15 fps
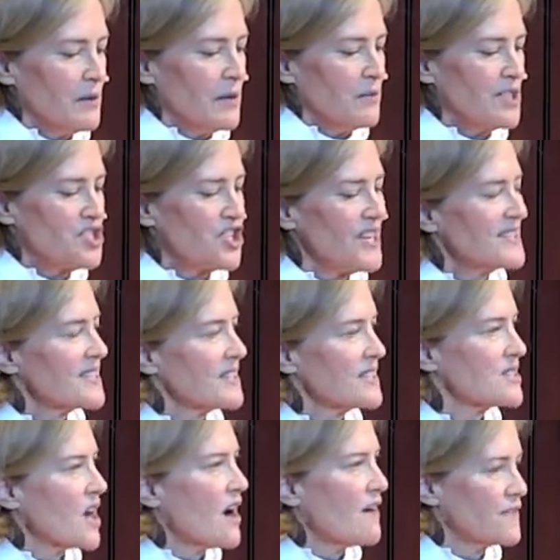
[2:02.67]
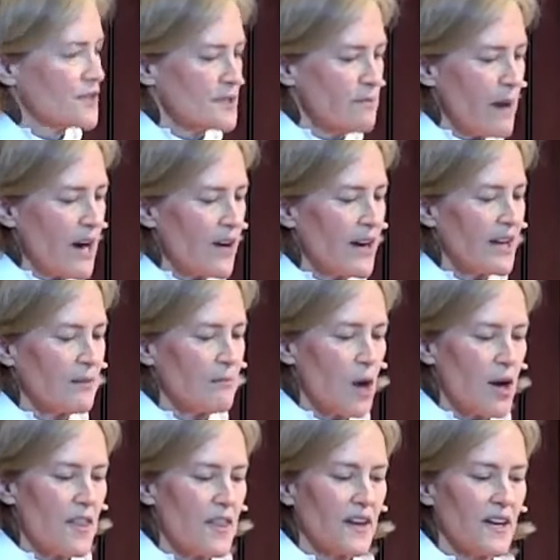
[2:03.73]
But Jesus offers Mary and
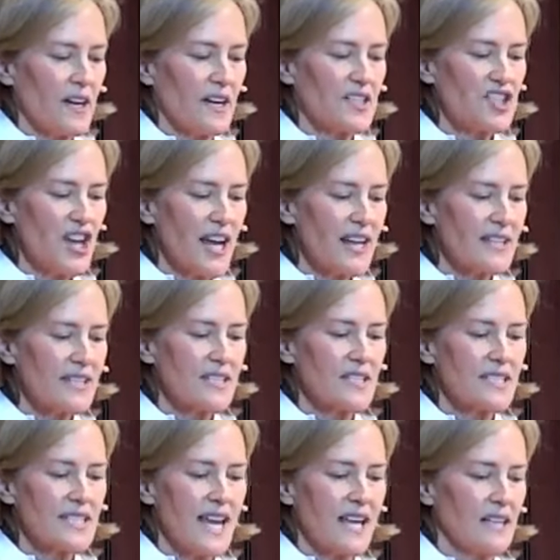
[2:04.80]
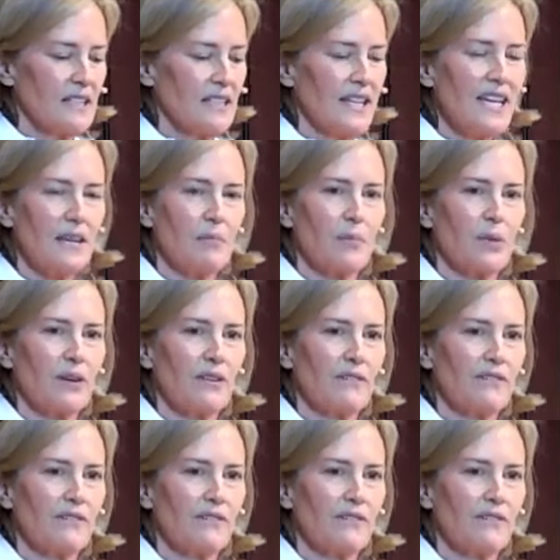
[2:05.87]
Martha a chance to take a leap